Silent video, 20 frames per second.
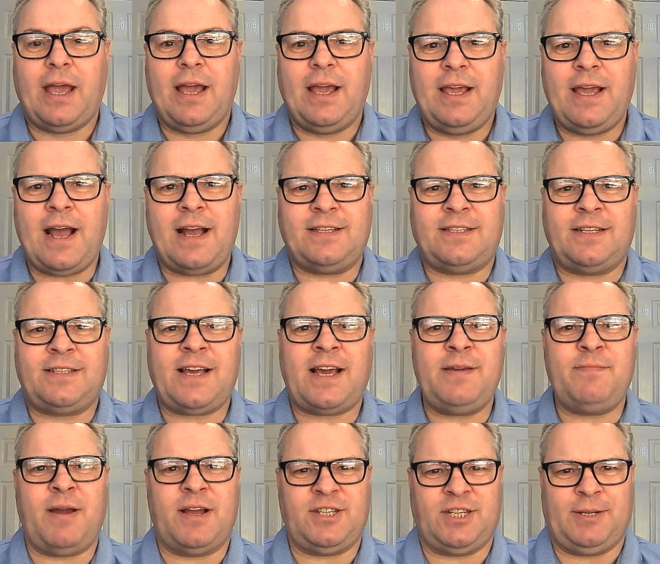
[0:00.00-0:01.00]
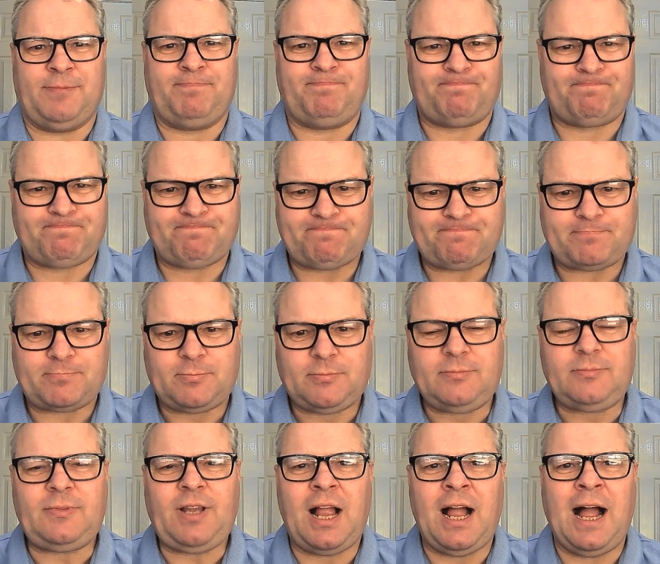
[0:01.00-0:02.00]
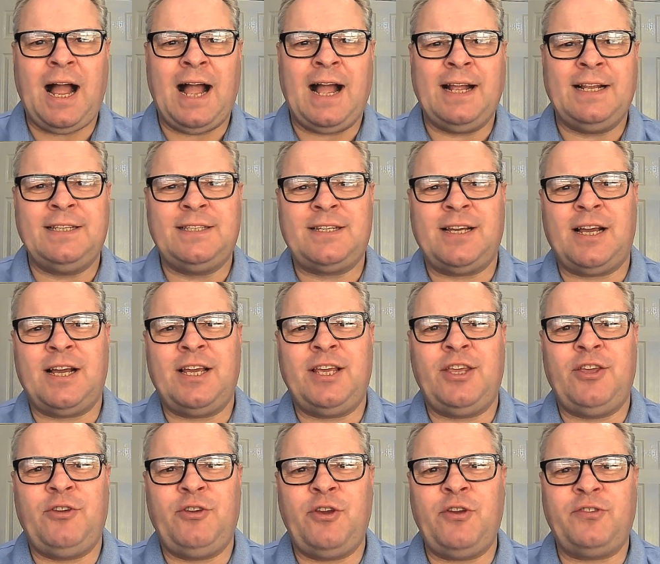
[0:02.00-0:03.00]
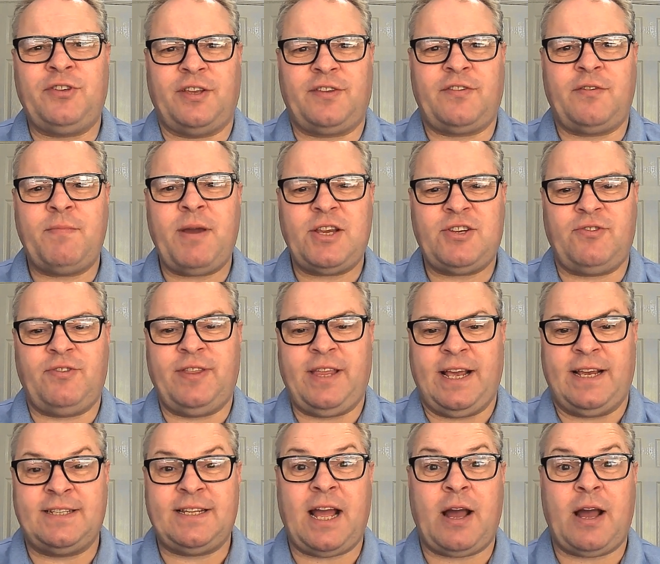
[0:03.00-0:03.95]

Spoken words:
Yeah, it's a tape measure, and you use it for measuring things.